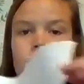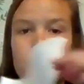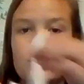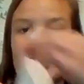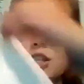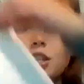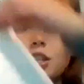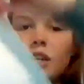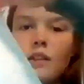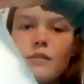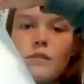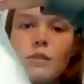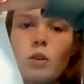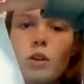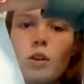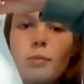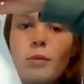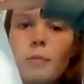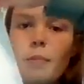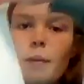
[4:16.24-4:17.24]
a sheet of
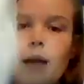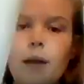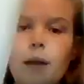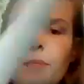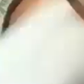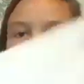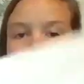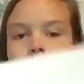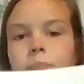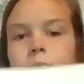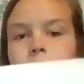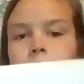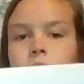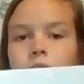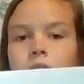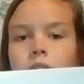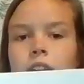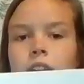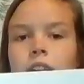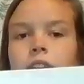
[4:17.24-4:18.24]
normal paper,
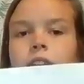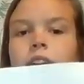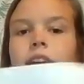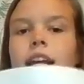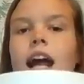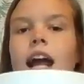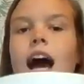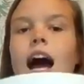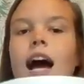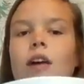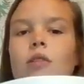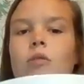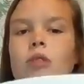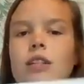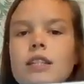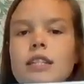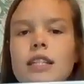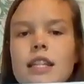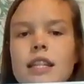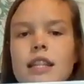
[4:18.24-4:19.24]
and I
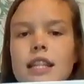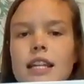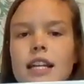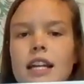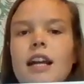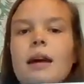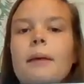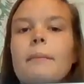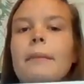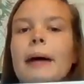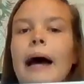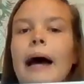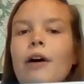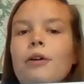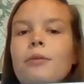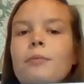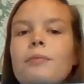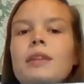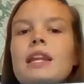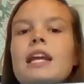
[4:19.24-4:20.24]
want to think
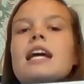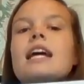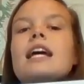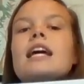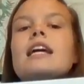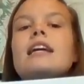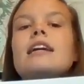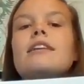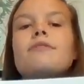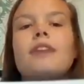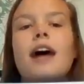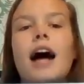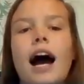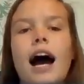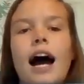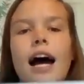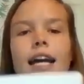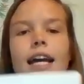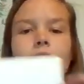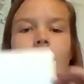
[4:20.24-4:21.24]
about if
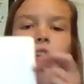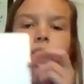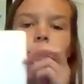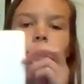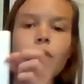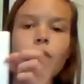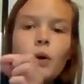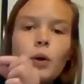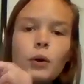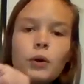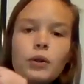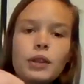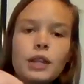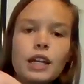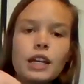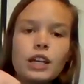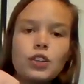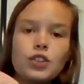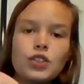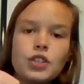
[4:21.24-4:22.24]
I can fold
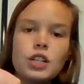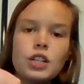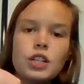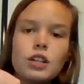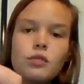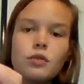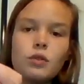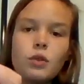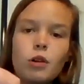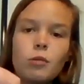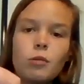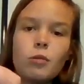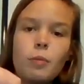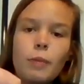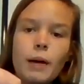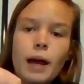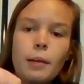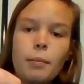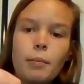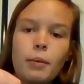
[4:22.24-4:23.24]
this sheet of normal
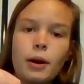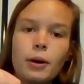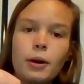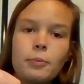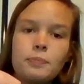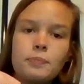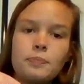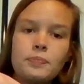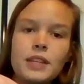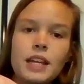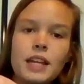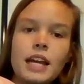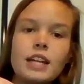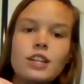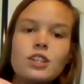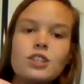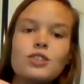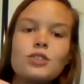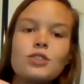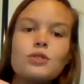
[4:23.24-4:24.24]
paper
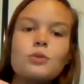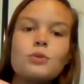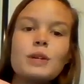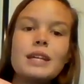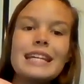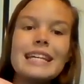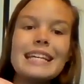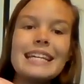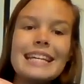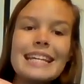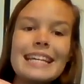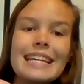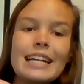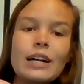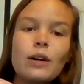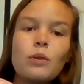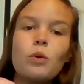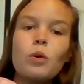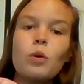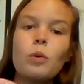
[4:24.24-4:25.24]
into
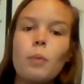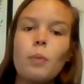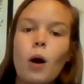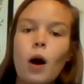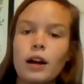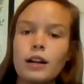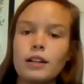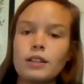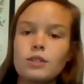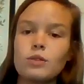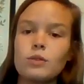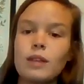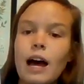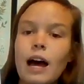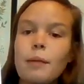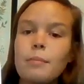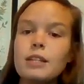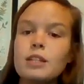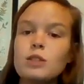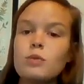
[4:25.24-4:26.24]
equal parts. So
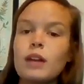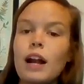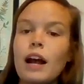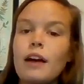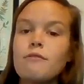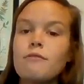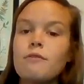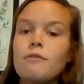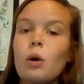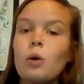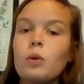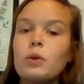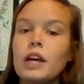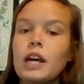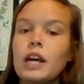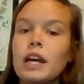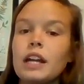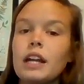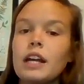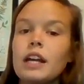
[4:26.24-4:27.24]
that means when I fold
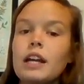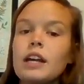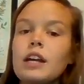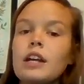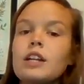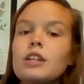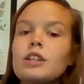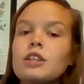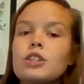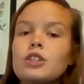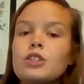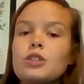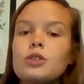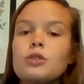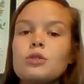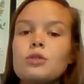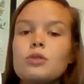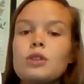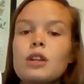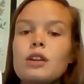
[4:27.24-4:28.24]
it, the
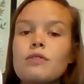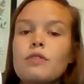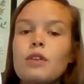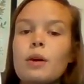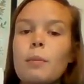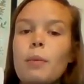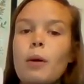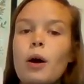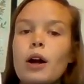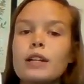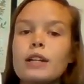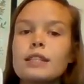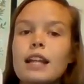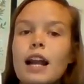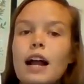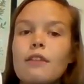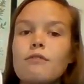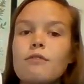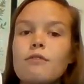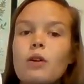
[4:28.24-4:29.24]
2 different parts that
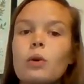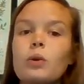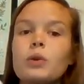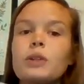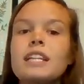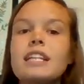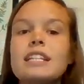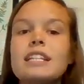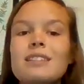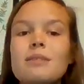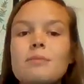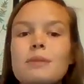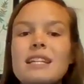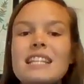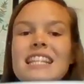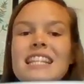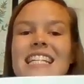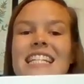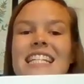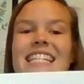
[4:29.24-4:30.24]
I fold need to be
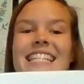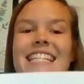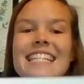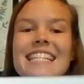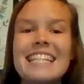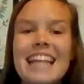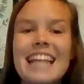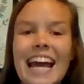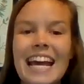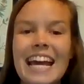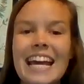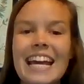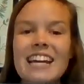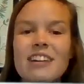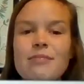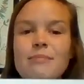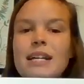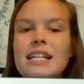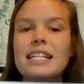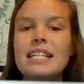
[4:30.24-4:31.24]
the
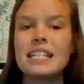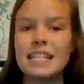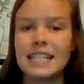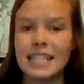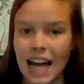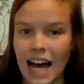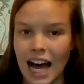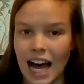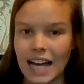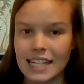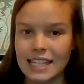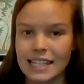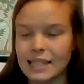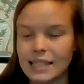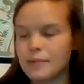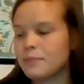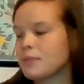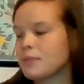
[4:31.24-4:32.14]
same size.